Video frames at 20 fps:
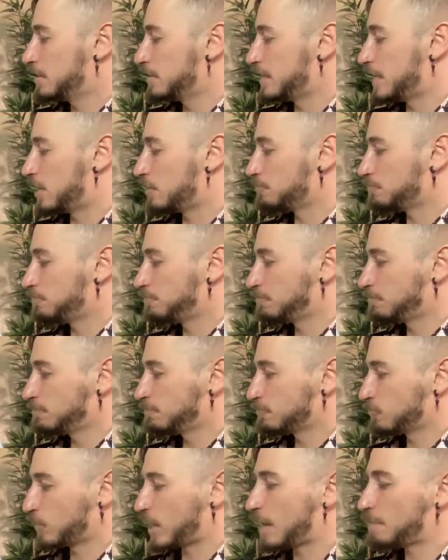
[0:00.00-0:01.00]
Now,
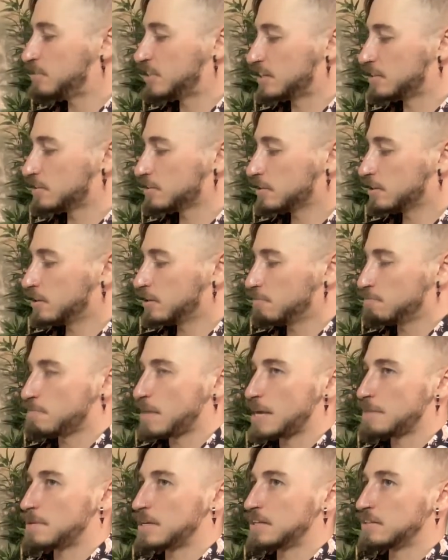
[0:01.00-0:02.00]
what happens is
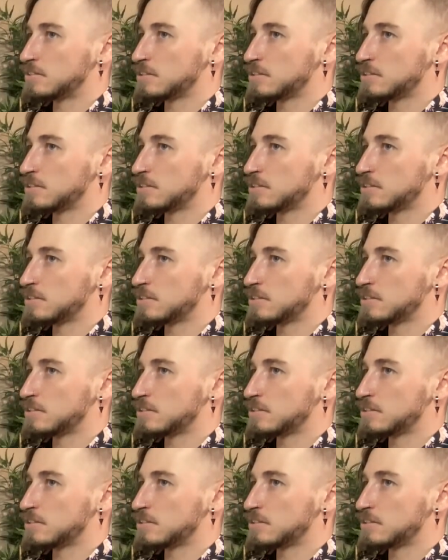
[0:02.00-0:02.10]
maybe